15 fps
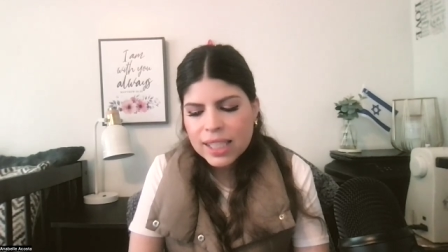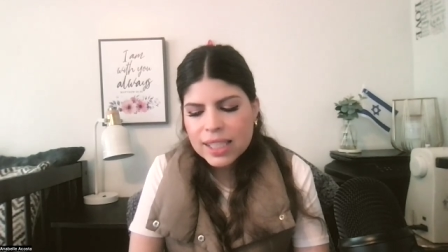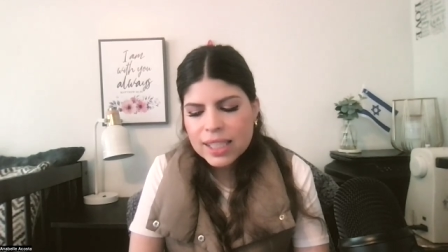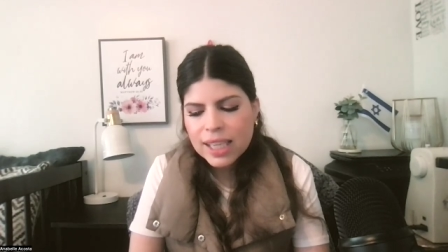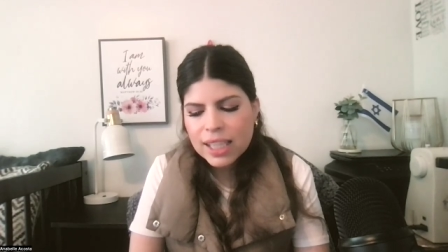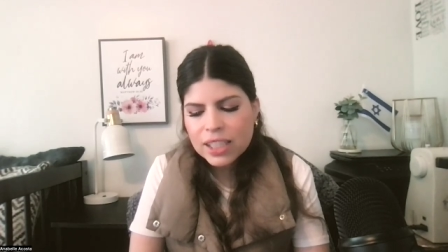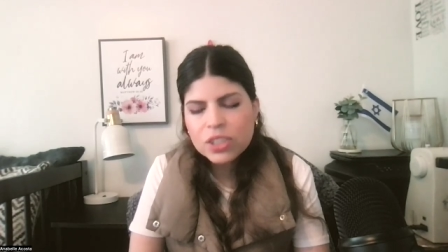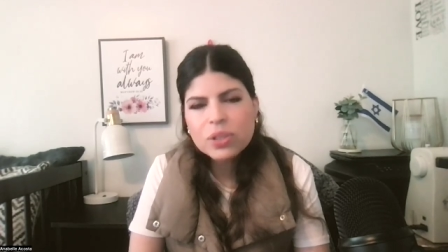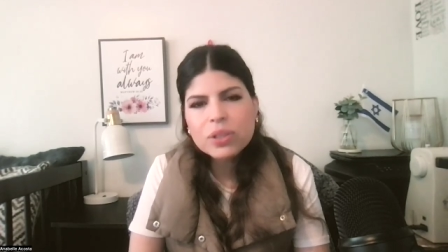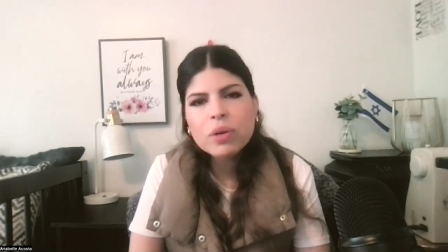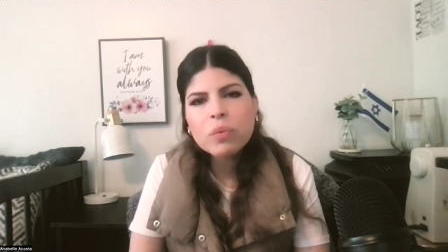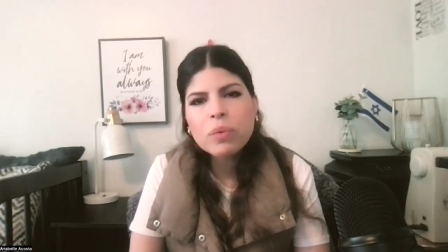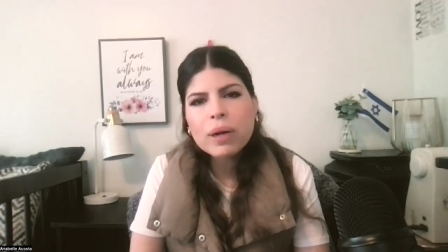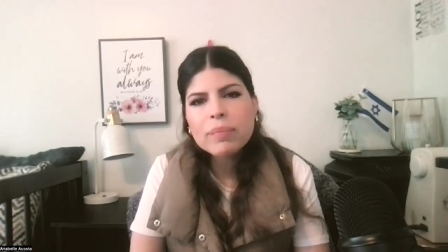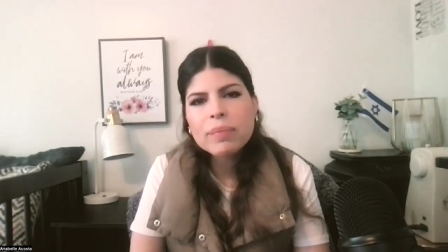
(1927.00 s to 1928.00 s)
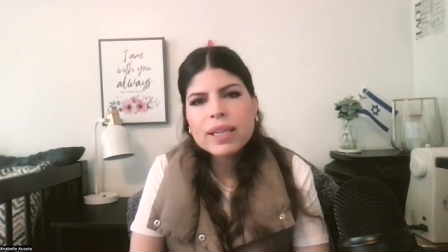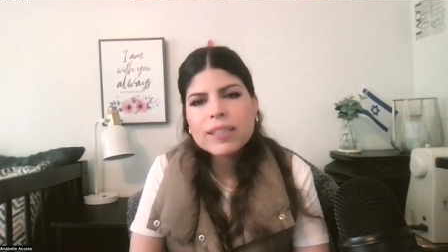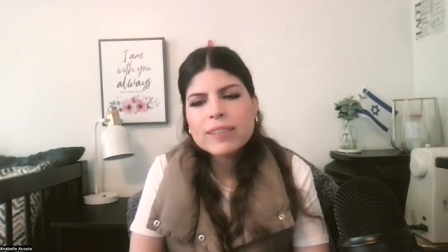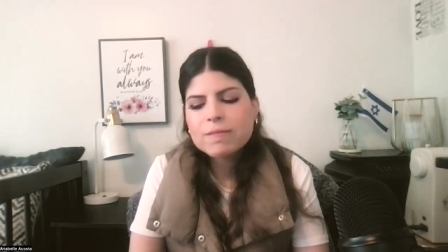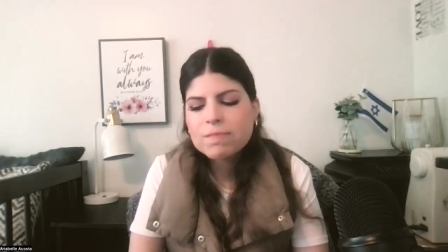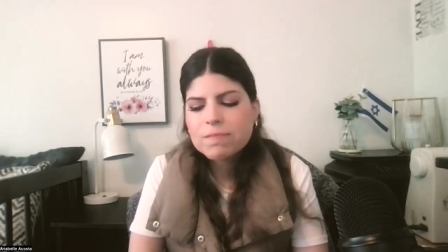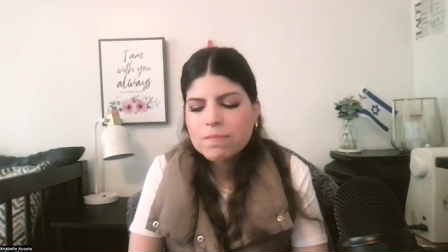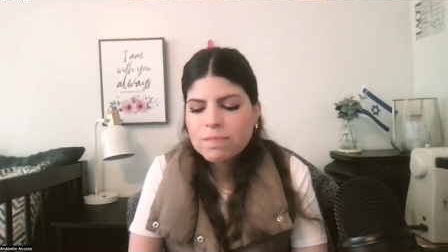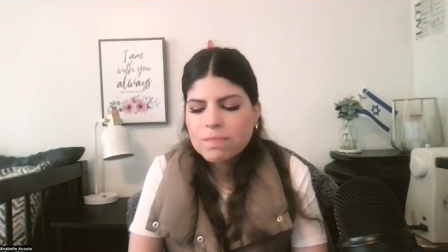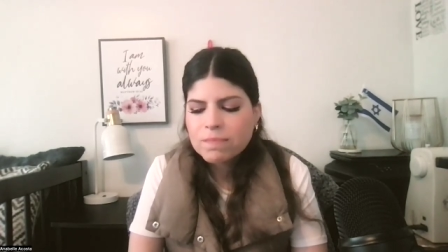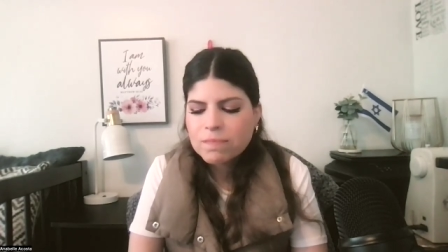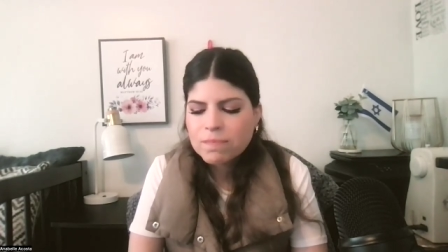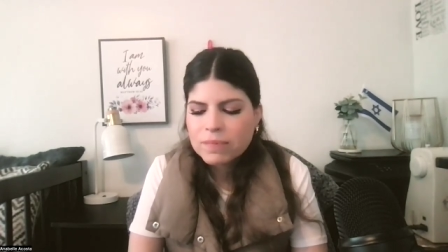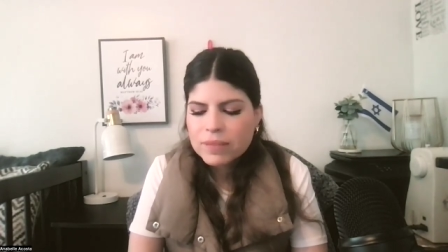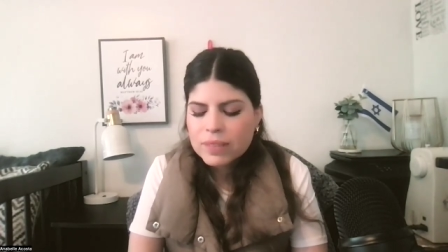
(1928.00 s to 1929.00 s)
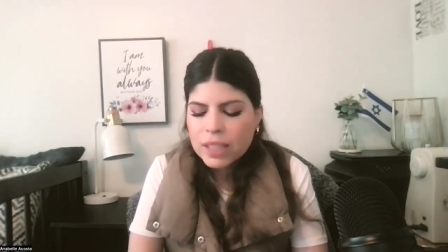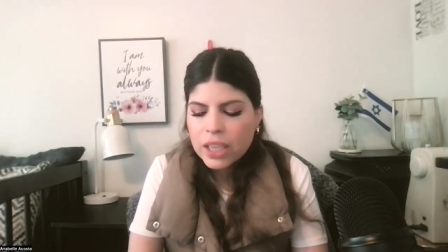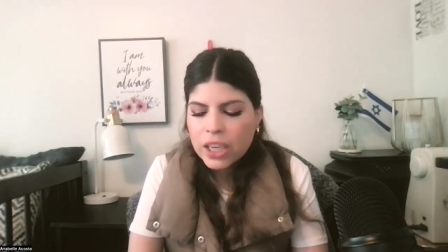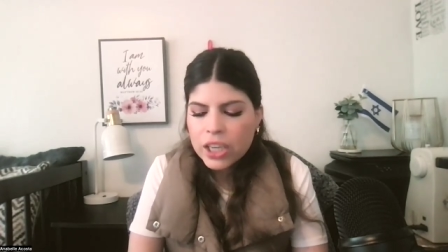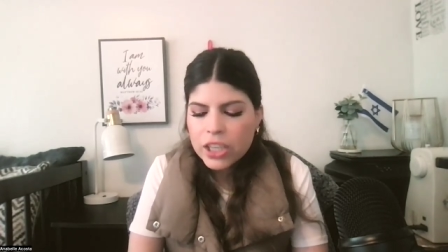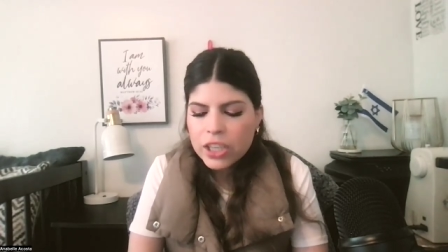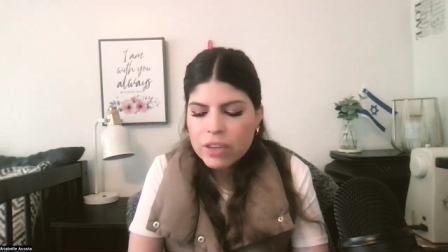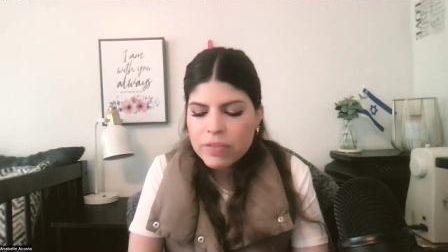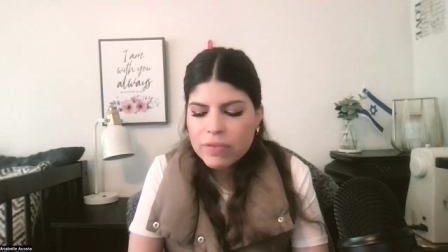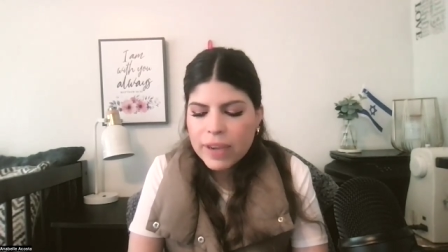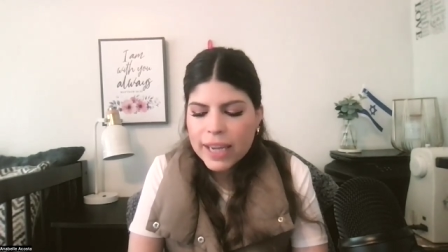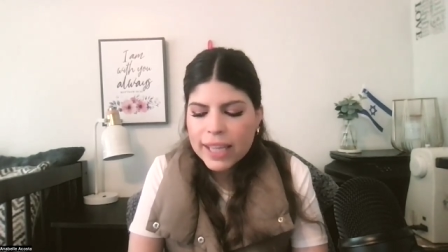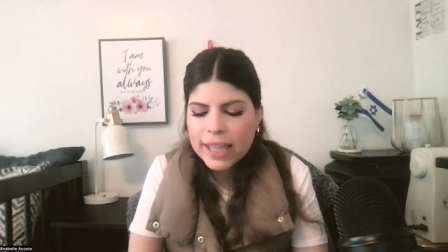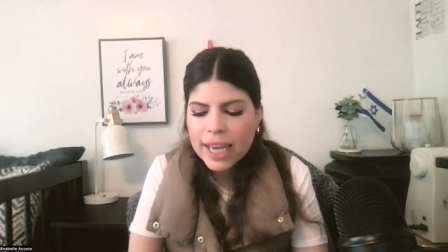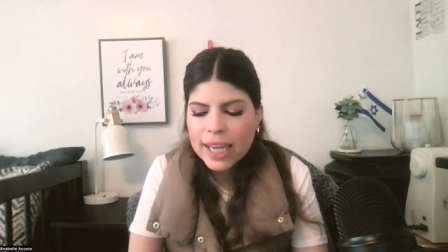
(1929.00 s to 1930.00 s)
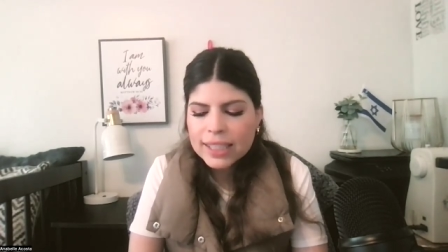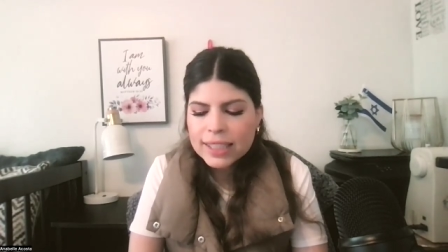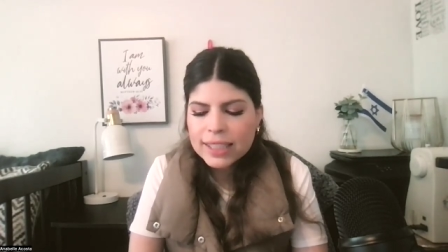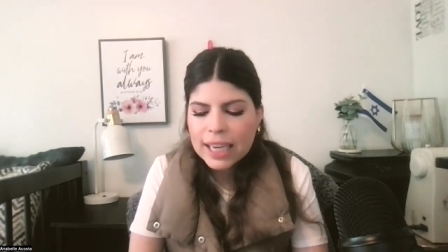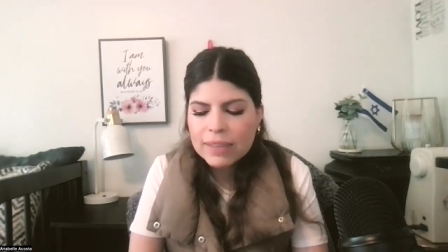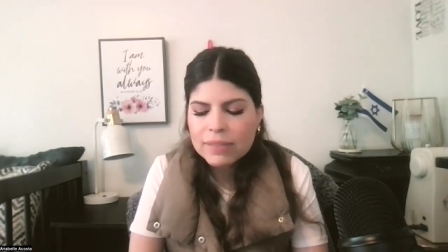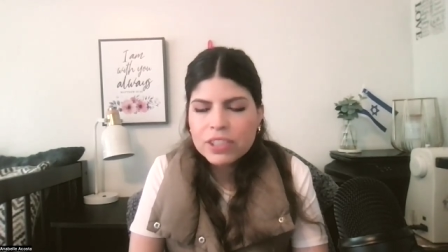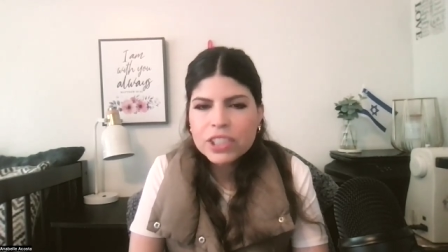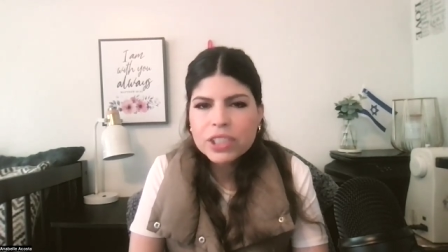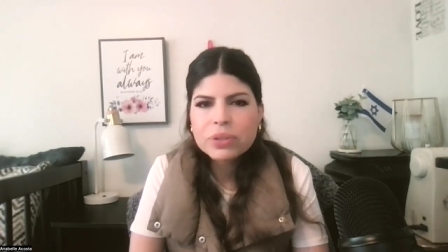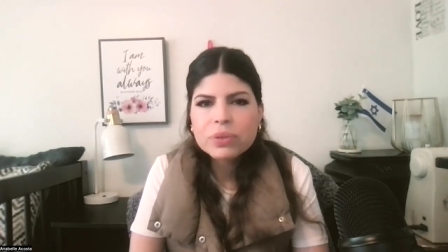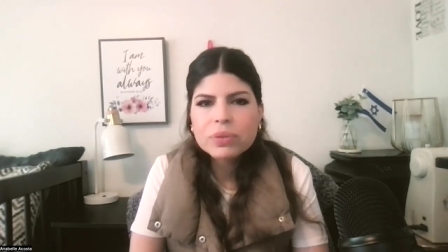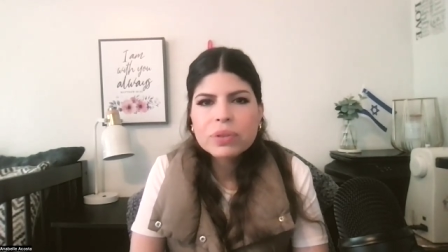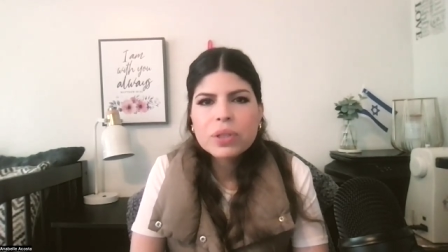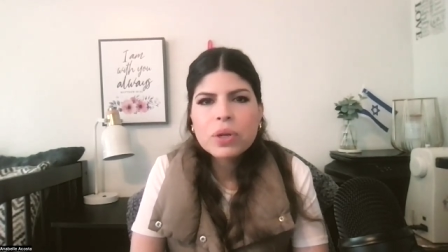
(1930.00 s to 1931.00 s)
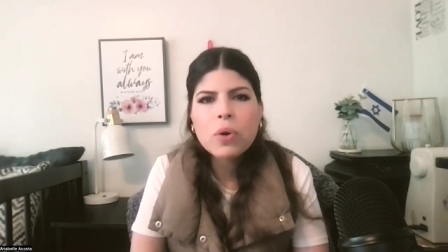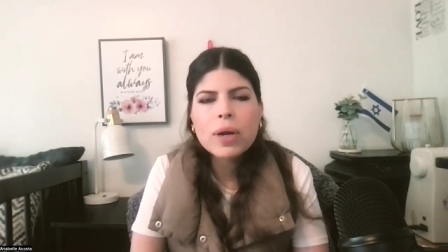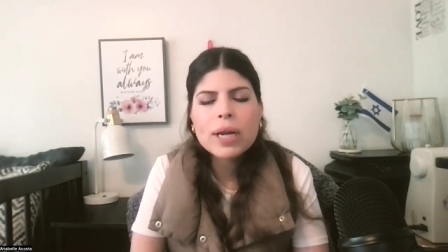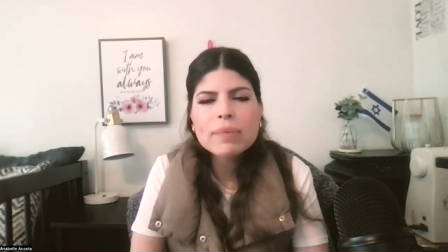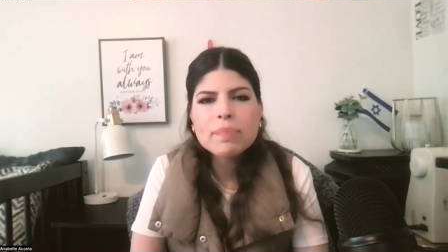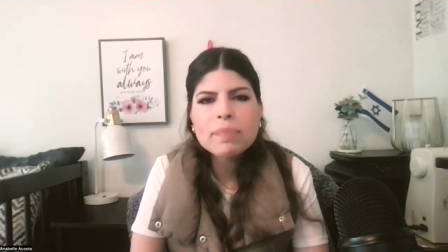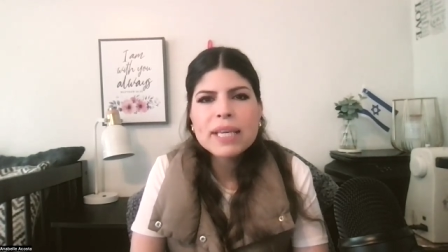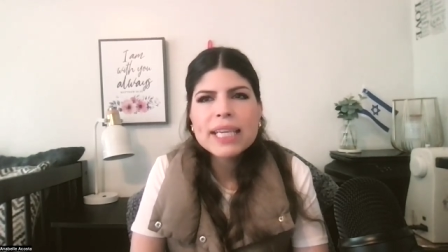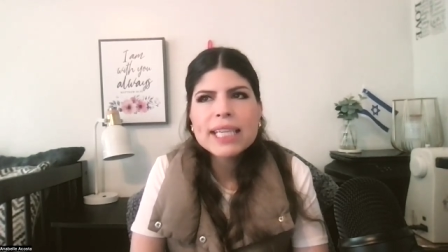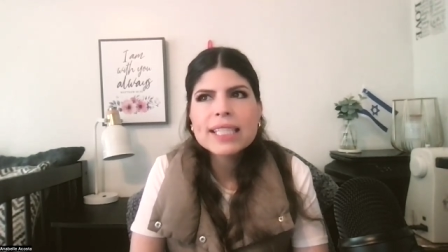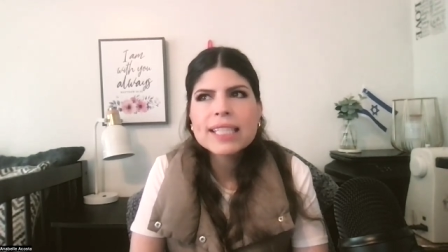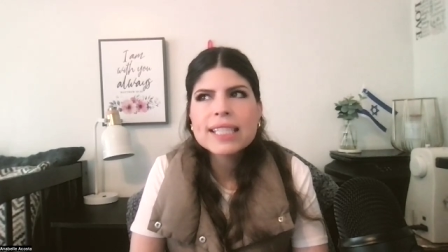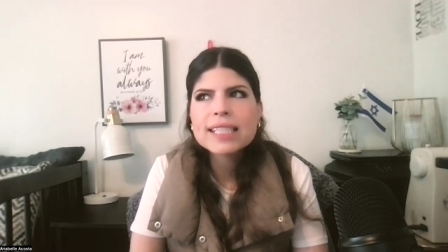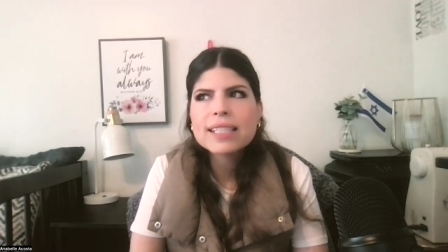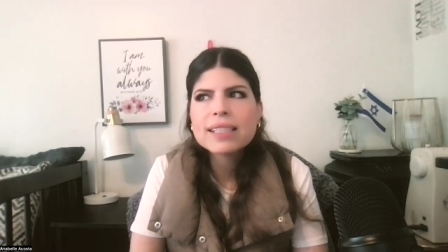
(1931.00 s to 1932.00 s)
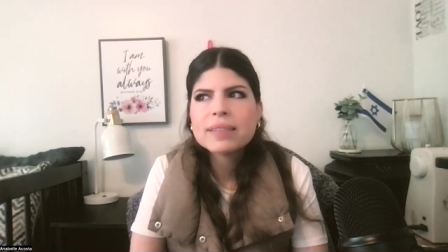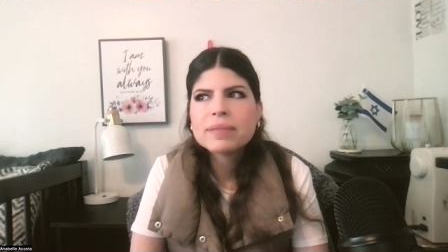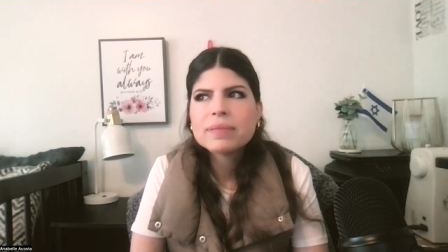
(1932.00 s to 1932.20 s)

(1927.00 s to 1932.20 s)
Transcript: he said to the woman, your faith has saved you. Go in peace.